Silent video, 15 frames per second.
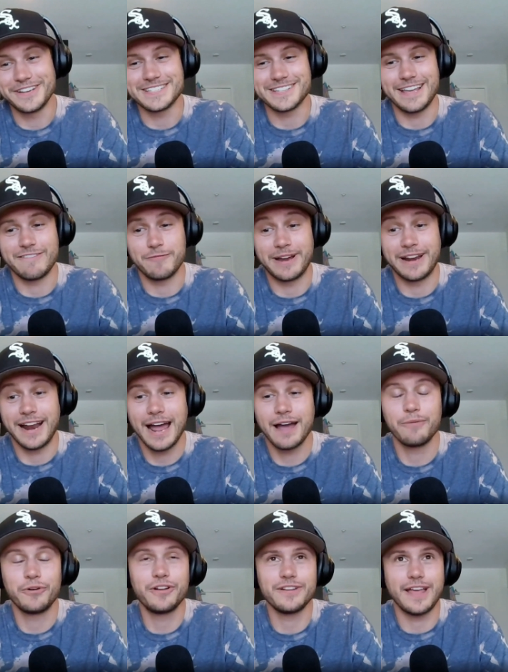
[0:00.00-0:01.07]
get to laugh about it.
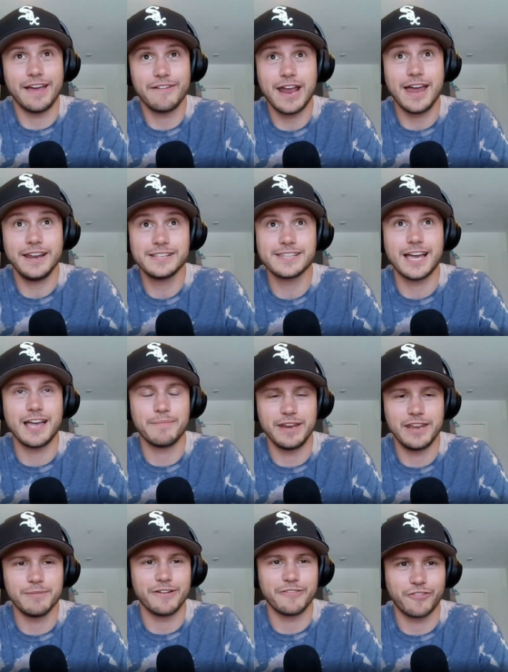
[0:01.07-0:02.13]
I will anytime
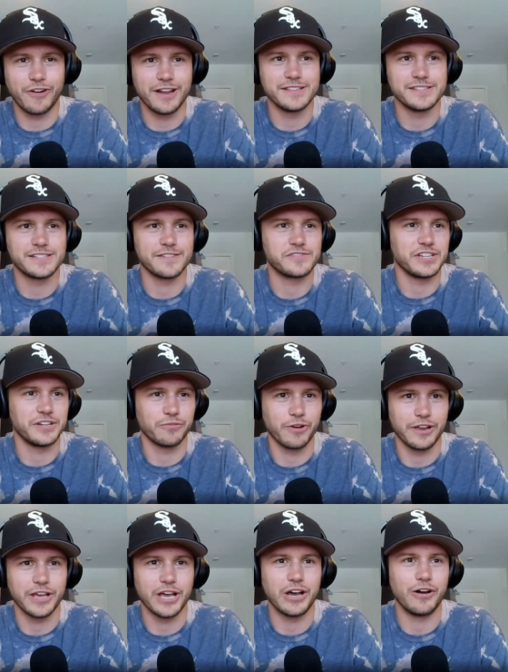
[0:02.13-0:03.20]
any of my friends have seen
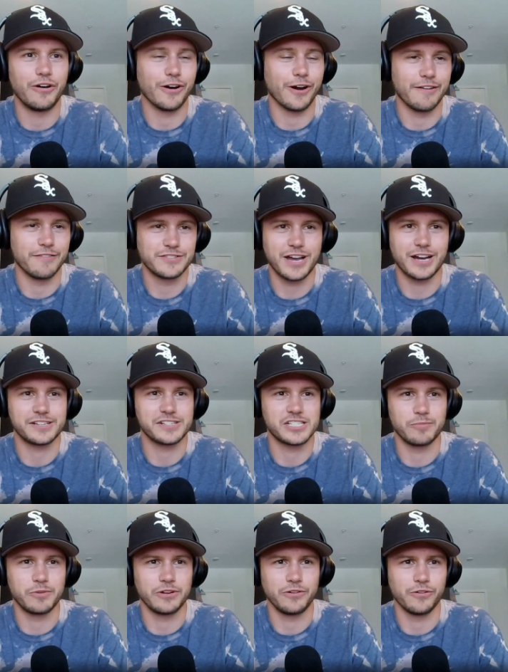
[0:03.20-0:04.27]
Ringo or I've talked to
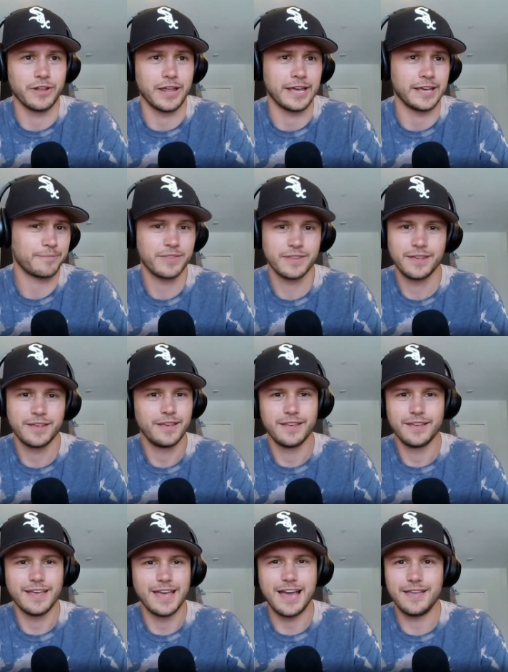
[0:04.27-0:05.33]
someone who are like,
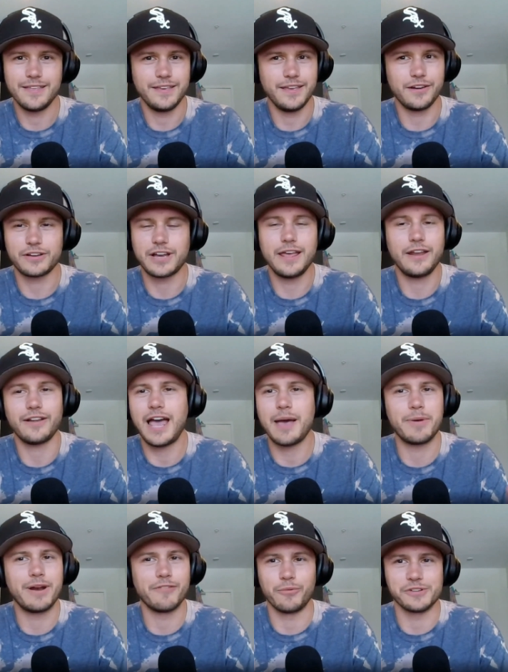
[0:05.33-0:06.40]
it'll it'll
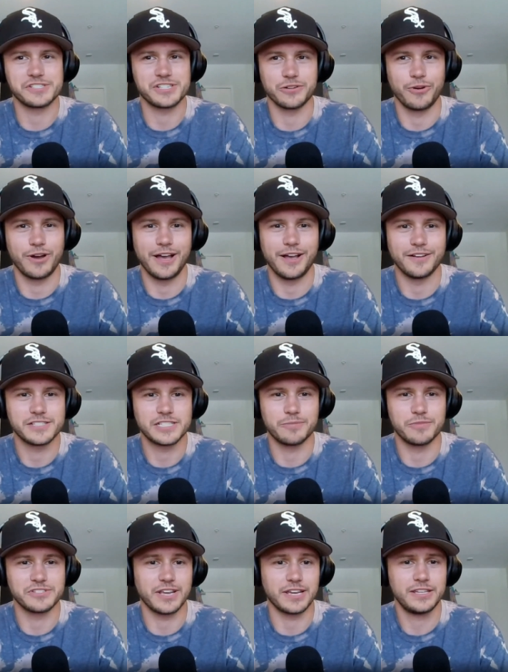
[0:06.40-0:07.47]
happen every once in a while.
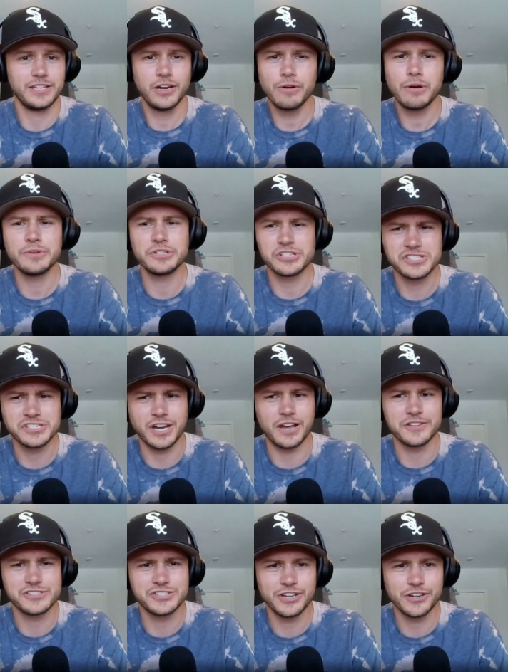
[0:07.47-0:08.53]
Someone's like, you know what we just
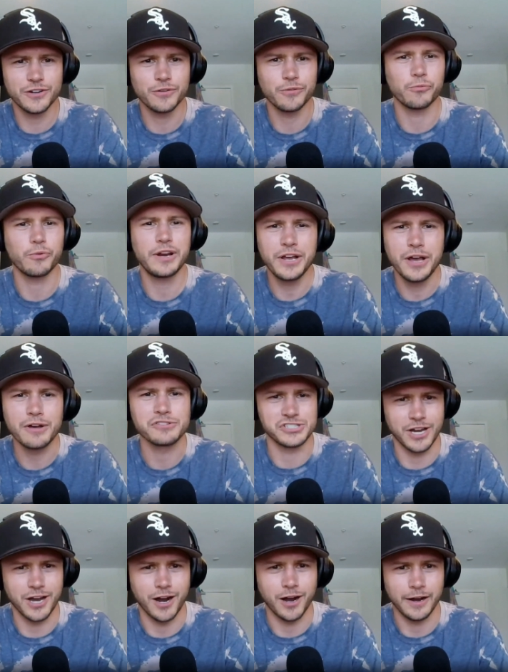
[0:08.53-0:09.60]
saw this year? Ringo
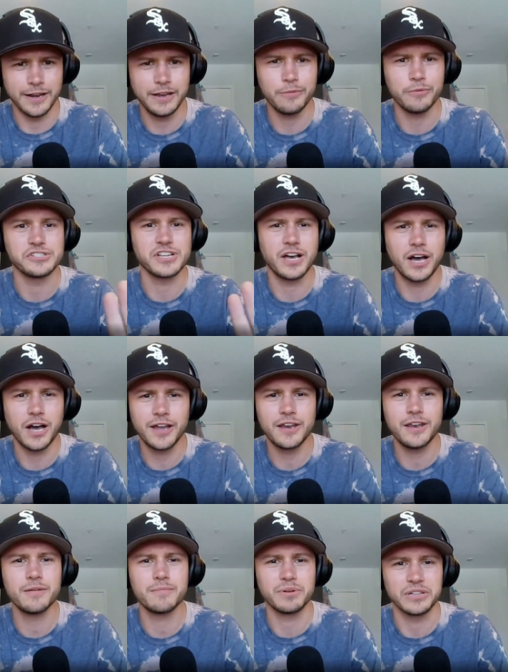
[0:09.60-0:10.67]
Starr, and it was
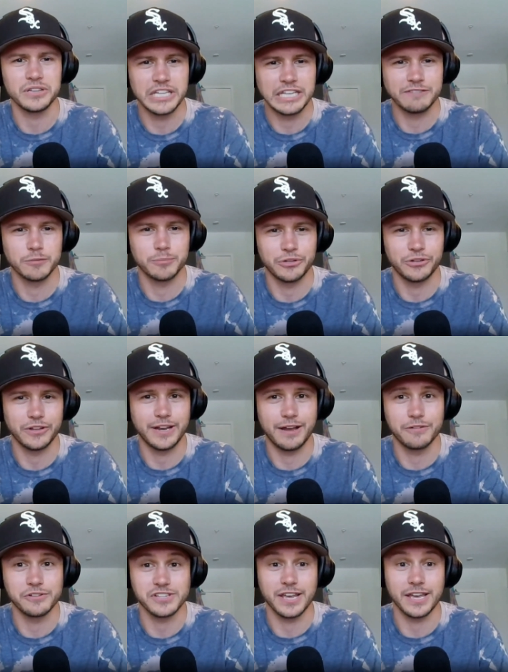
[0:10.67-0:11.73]
unbelievable. And
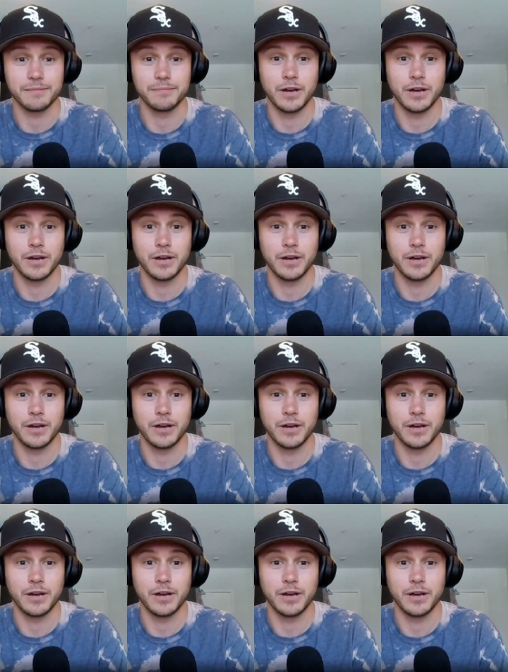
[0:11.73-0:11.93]
I was like,